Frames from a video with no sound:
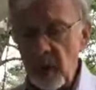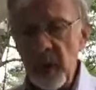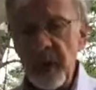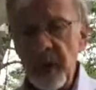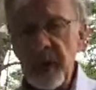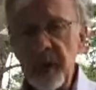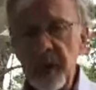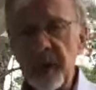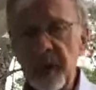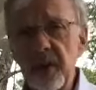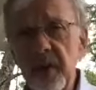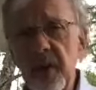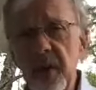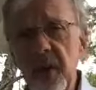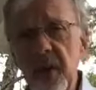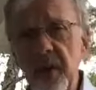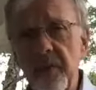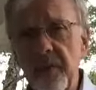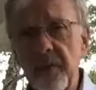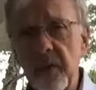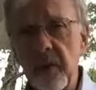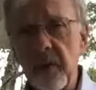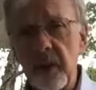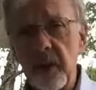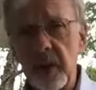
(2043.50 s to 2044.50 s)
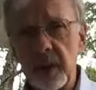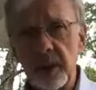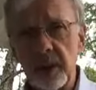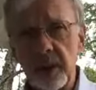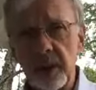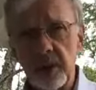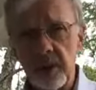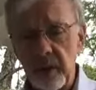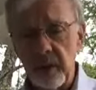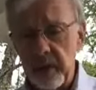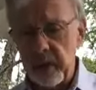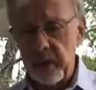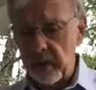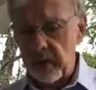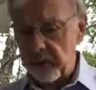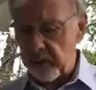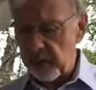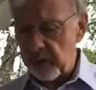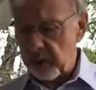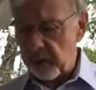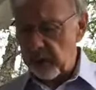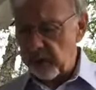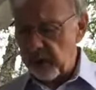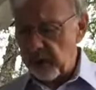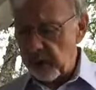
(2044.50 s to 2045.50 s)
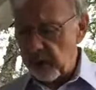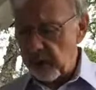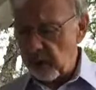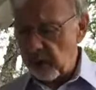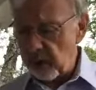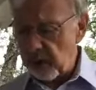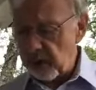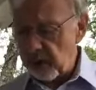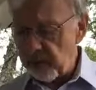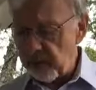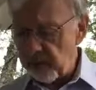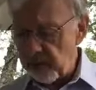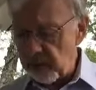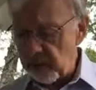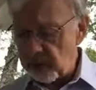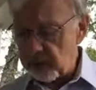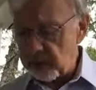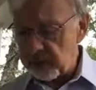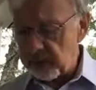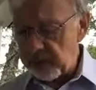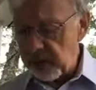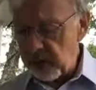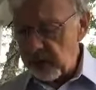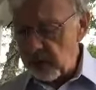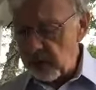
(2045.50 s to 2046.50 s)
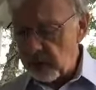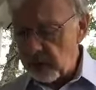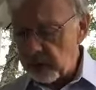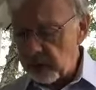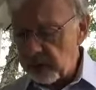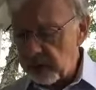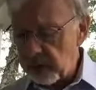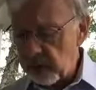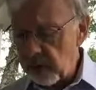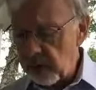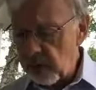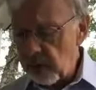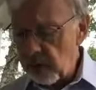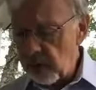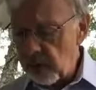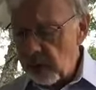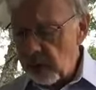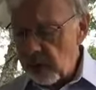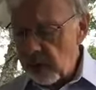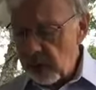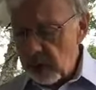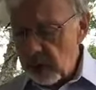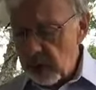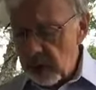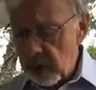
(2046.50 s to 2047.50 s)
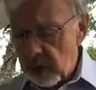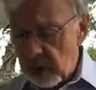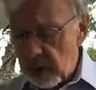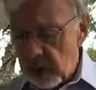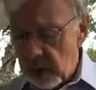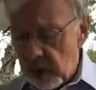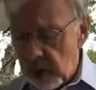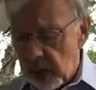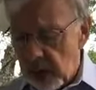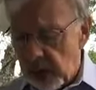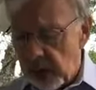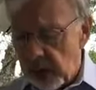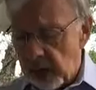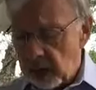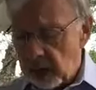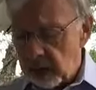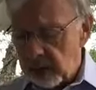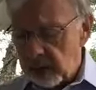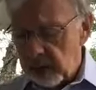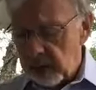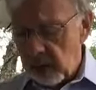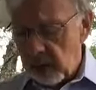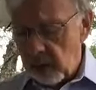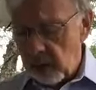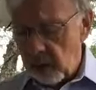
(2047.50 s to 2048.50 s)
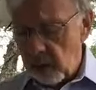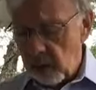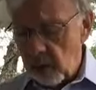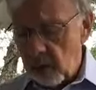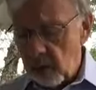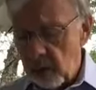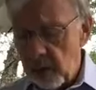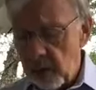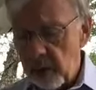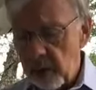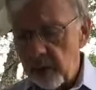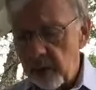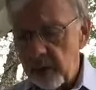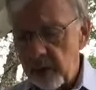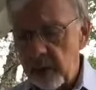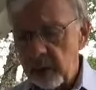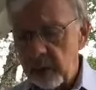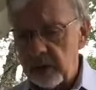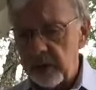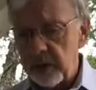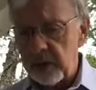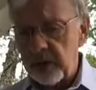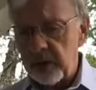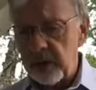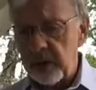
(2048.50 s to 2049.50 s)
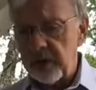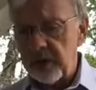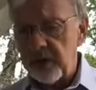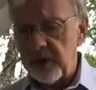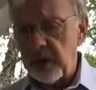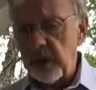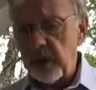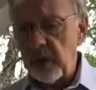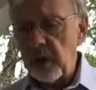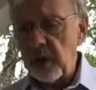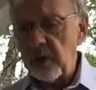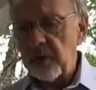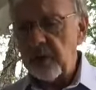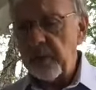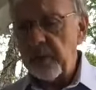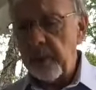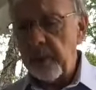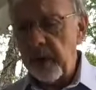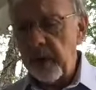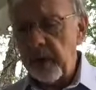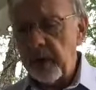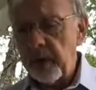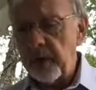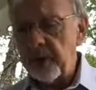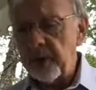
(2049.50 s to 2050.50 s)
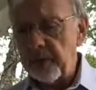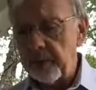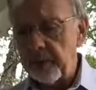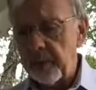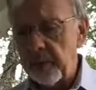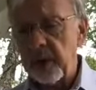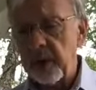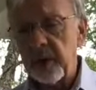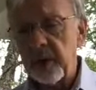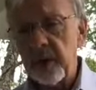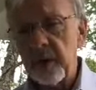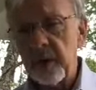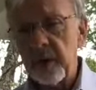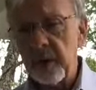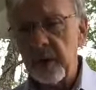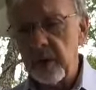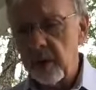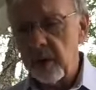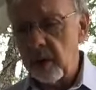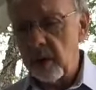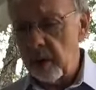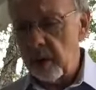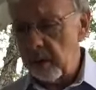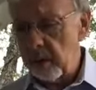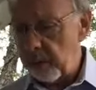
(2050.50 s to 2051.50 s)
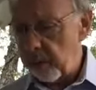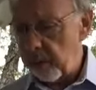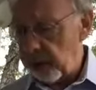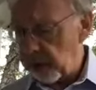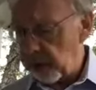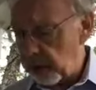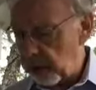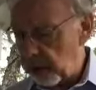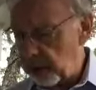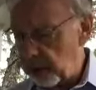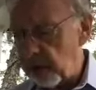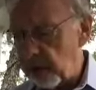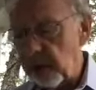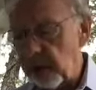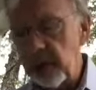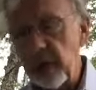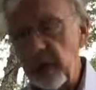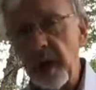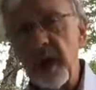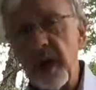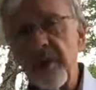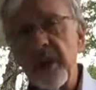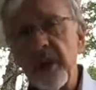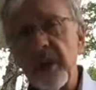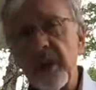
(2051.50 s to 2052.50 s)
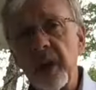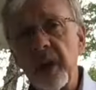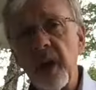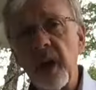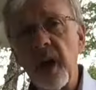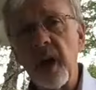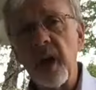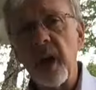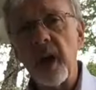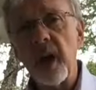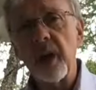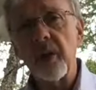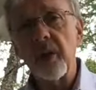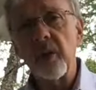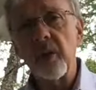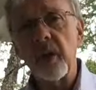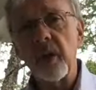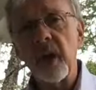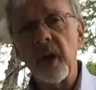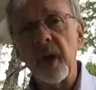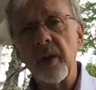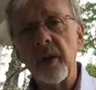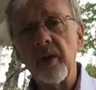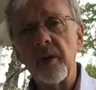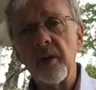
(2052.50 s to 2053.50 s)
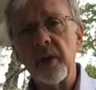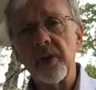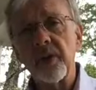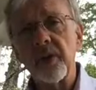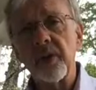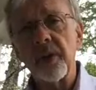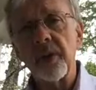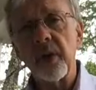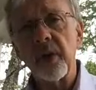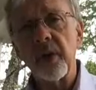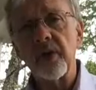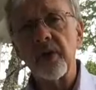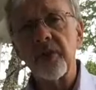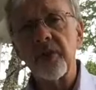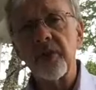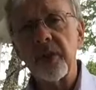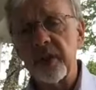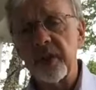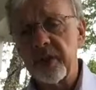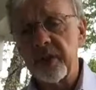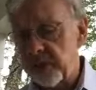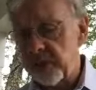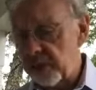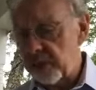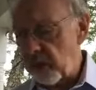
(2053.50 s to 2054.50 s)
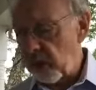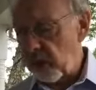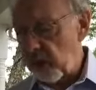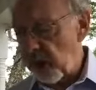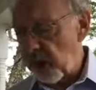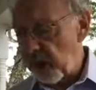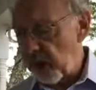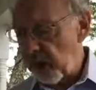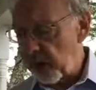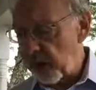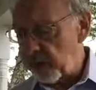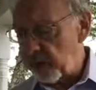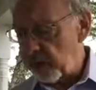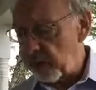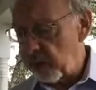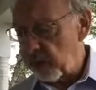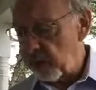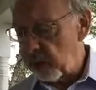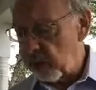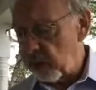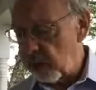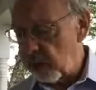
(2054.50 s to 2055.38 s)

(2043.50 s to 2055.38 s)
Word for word: His love for us is greater for, than our love for ourselves. And so there's a deserved punishment, but there's a loving God who gave his son Jesus Christ